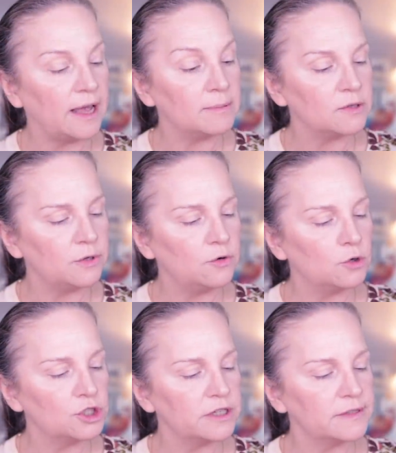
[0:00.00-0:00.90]
absolutely
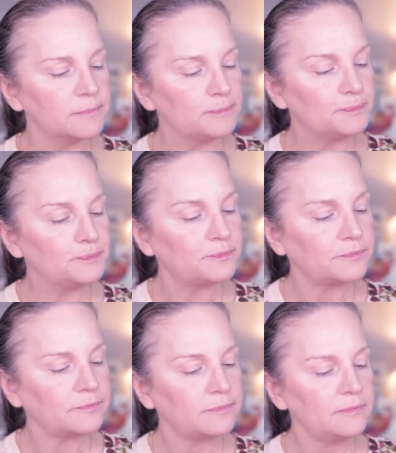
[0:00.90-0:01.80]
gorgeous.
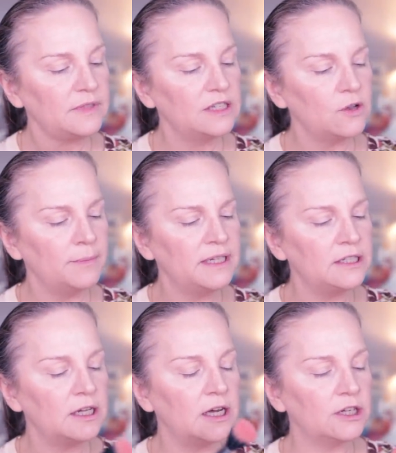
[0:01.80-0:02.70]
So I'm going
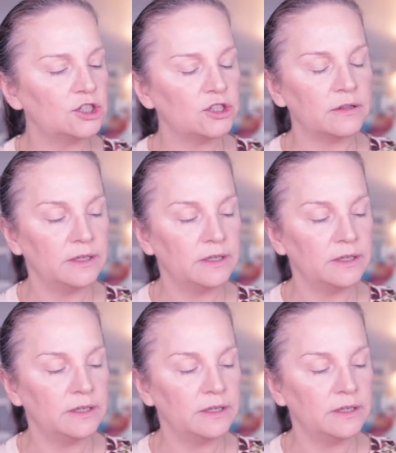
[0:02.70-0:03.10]
to touch